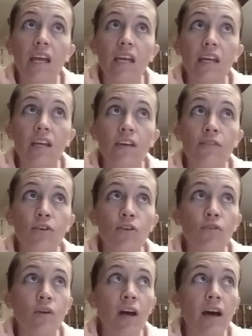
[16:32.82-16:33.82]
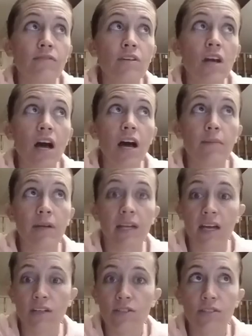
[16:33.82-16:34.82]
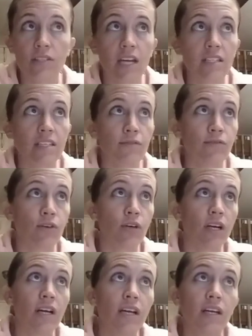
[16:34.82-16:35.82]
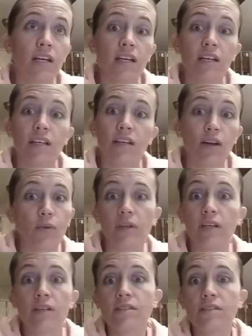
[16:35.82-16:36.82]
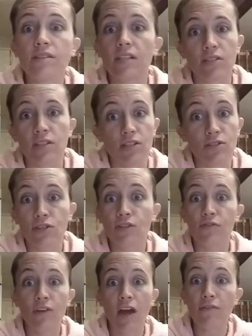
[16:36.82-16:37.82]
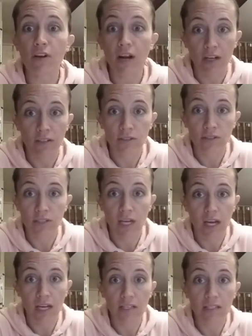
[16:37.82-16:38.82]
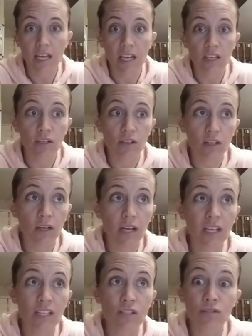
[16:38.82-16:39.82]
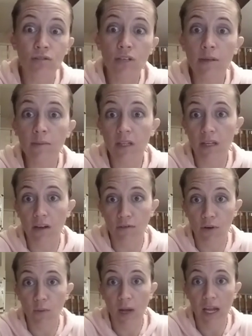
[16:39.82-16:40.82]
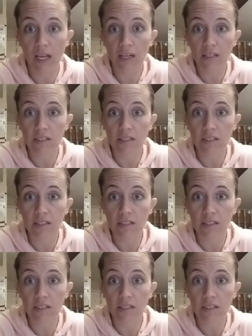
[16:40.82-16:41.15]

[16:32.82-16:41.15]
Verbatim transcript: if you have not been exercising for, you know, years and years and years, or you've never exercised and you're extremely overweight,